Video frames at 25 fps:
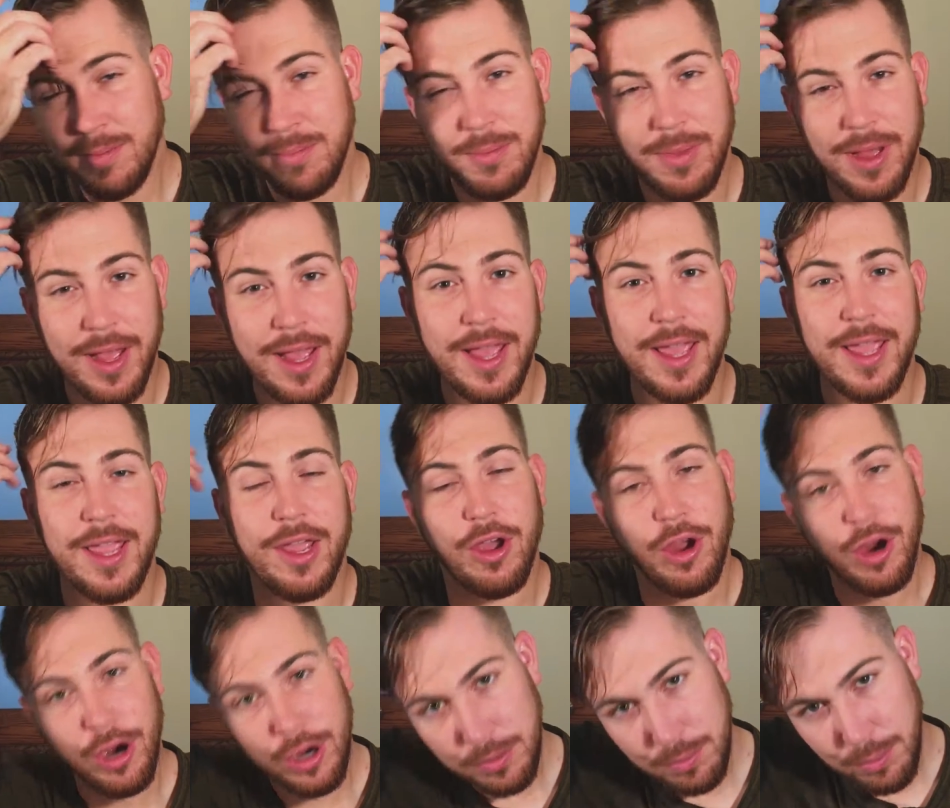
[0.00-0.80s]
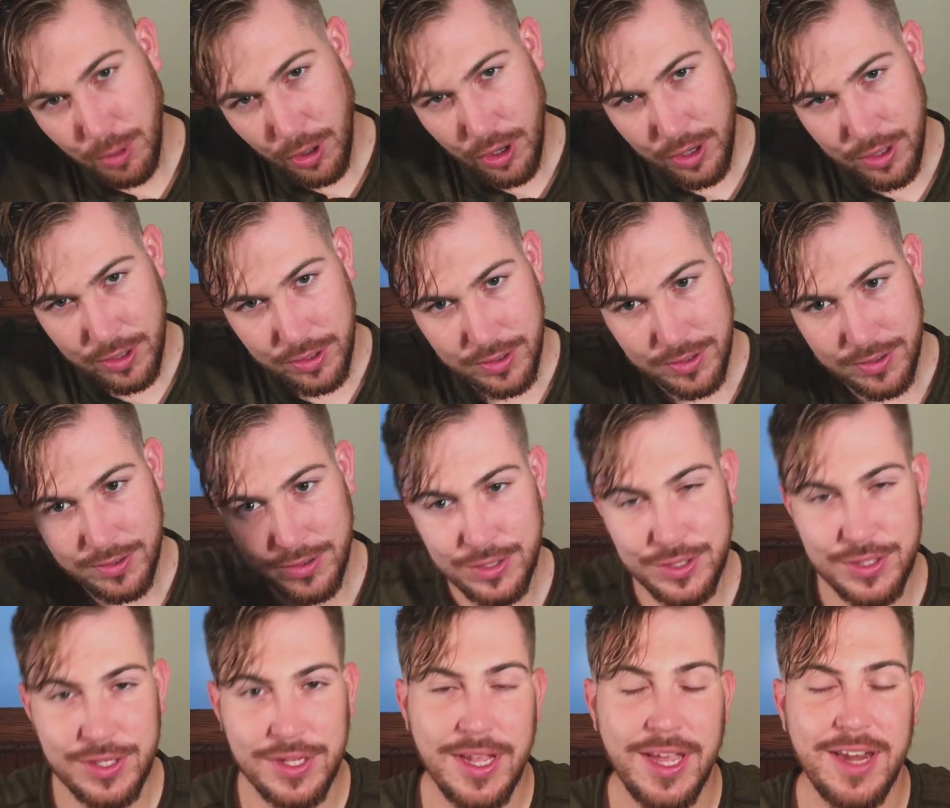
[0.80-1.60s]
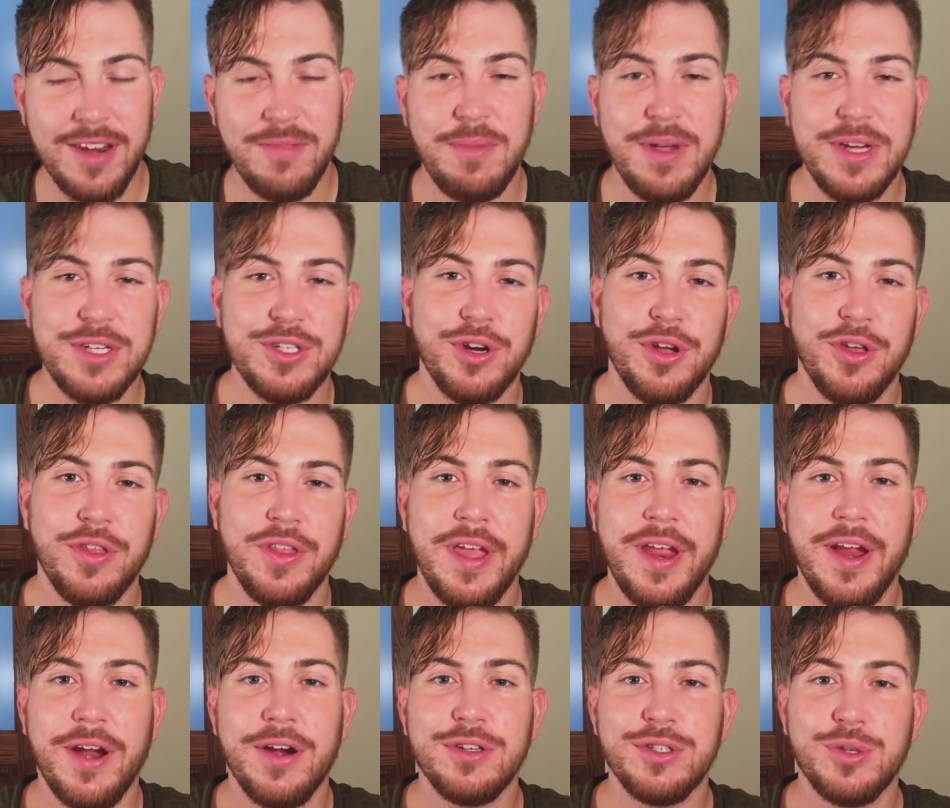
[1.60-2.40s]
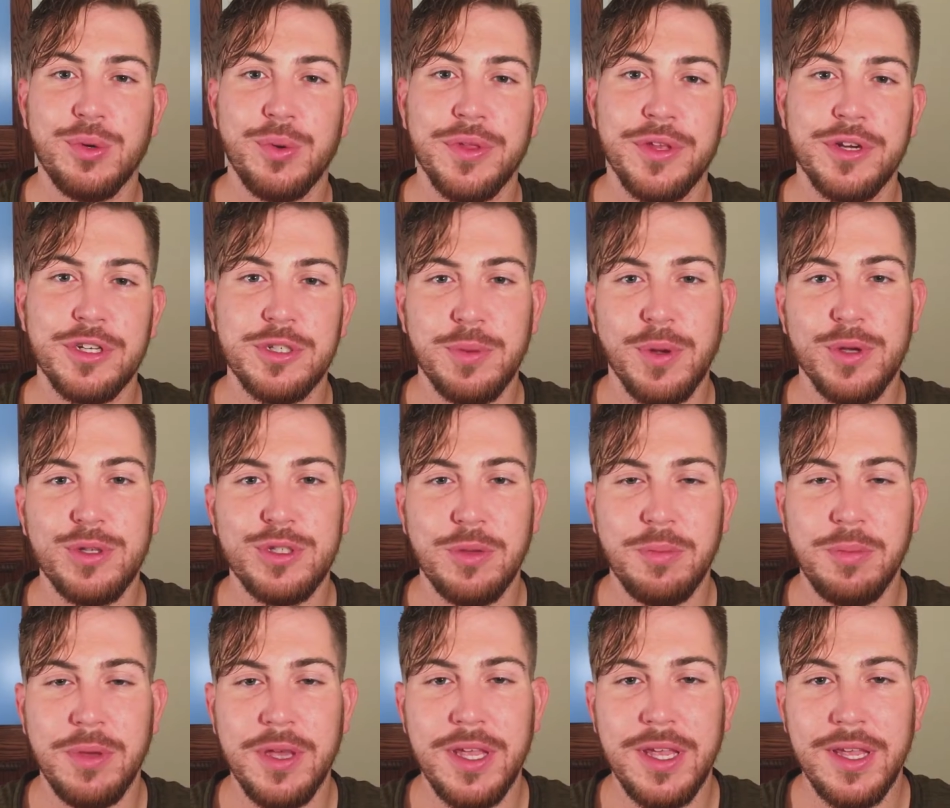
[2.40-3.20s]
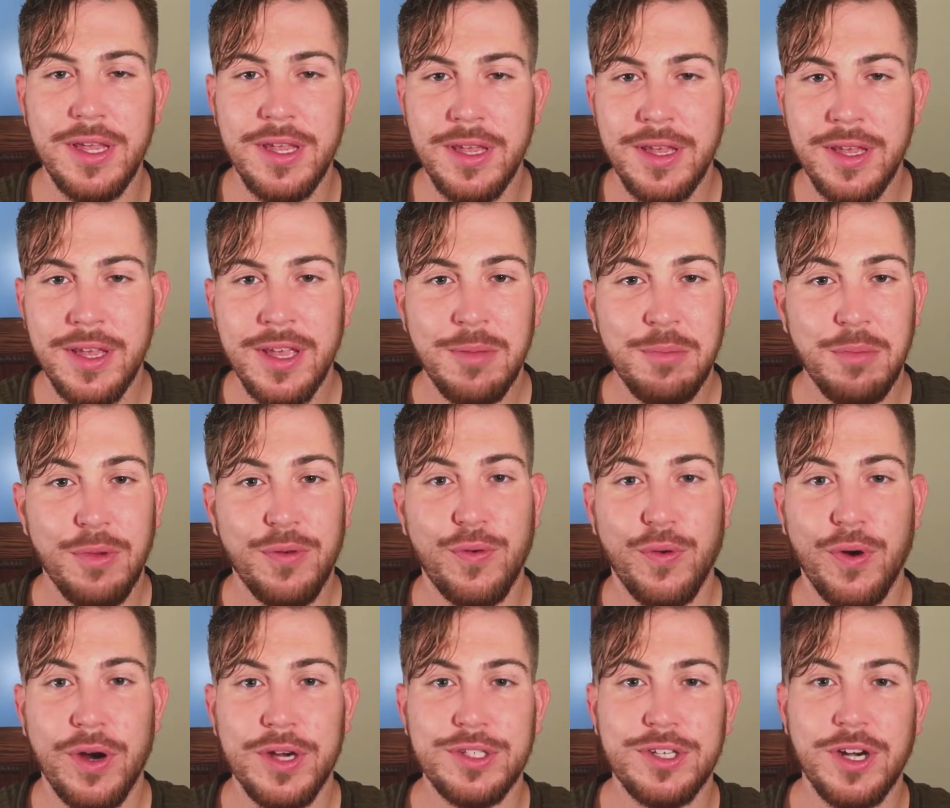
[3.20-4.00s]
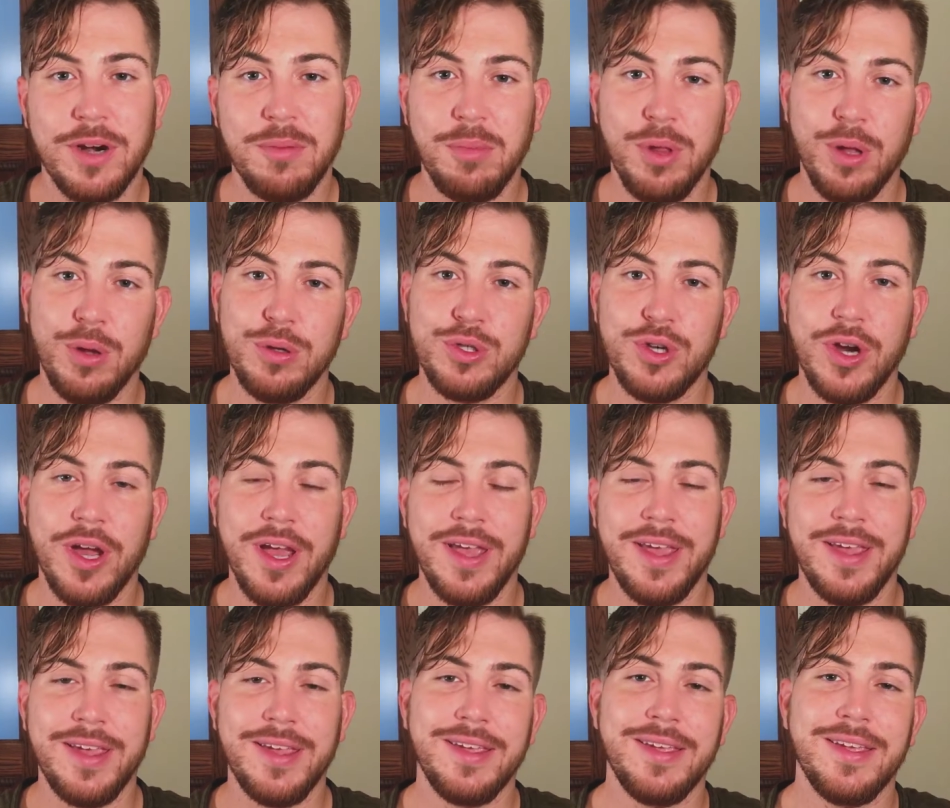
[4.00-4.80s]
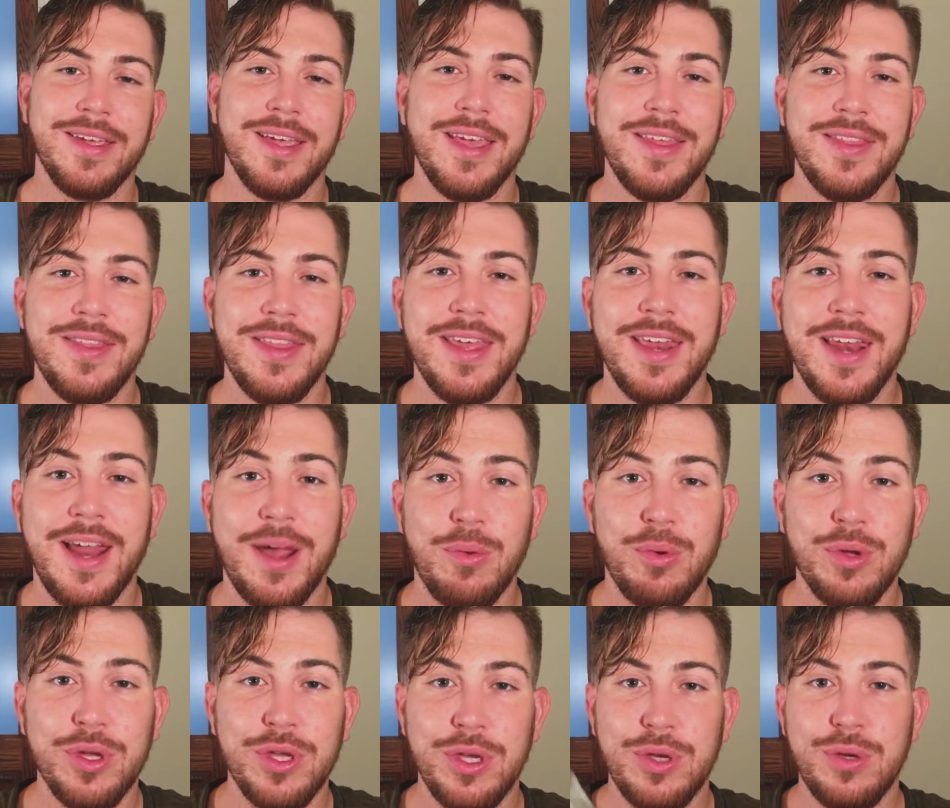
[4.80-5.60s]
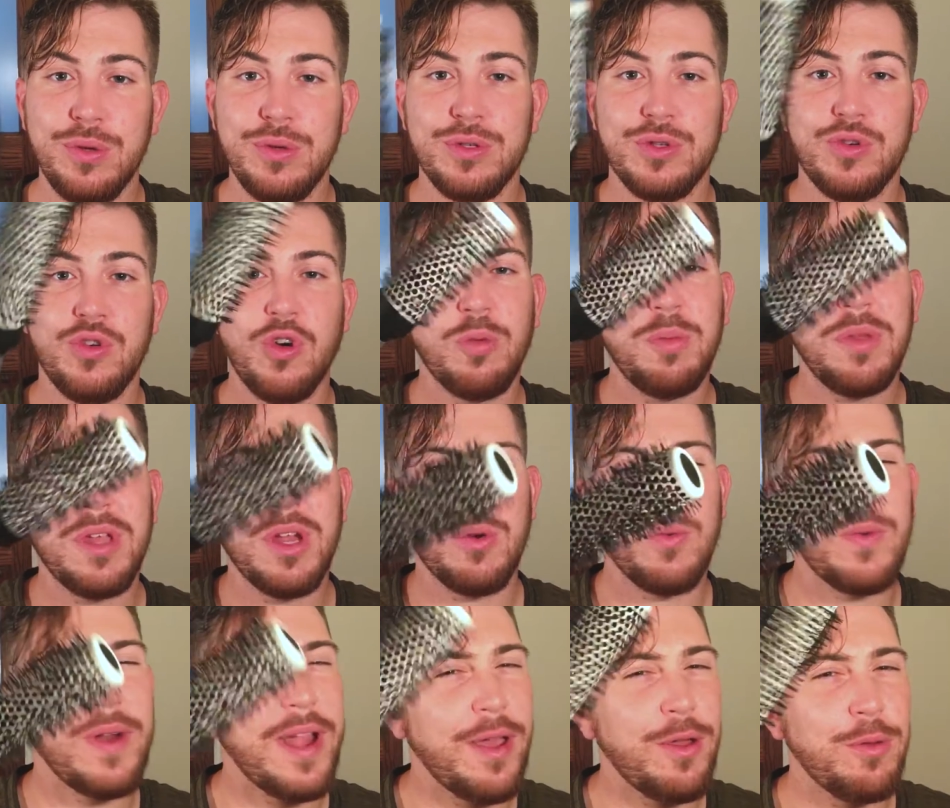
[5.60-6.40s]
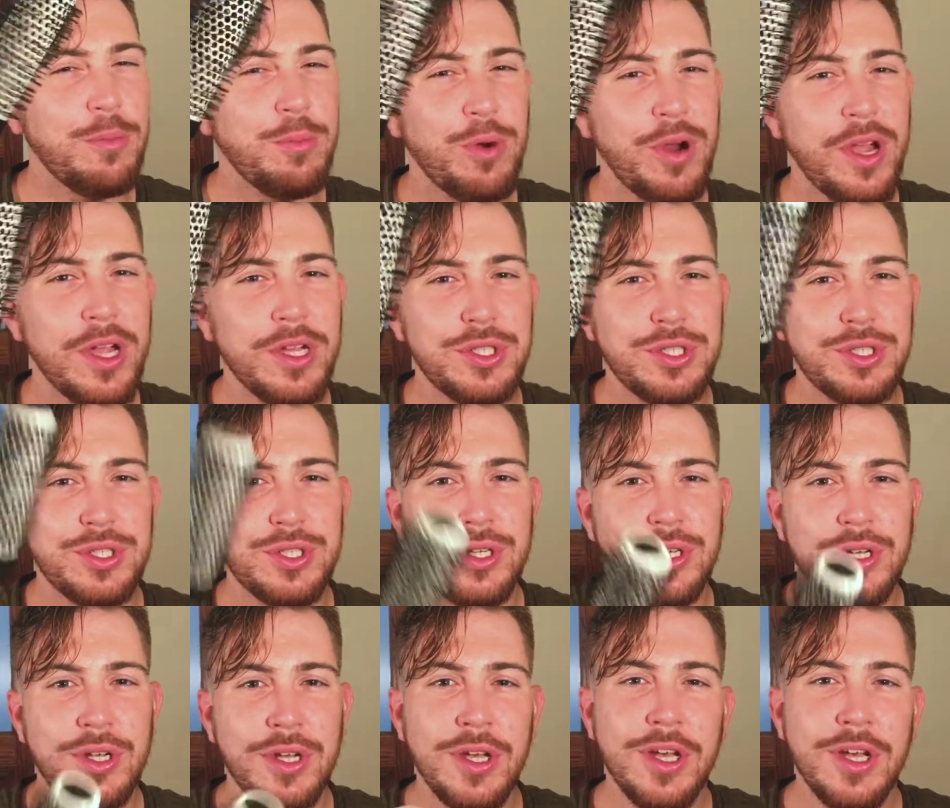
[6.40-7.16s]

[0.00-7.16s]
my hard part, just to kind of make sure all the hairs are where they're supposed to be before I start blow drying. And then I will use normally a round brush.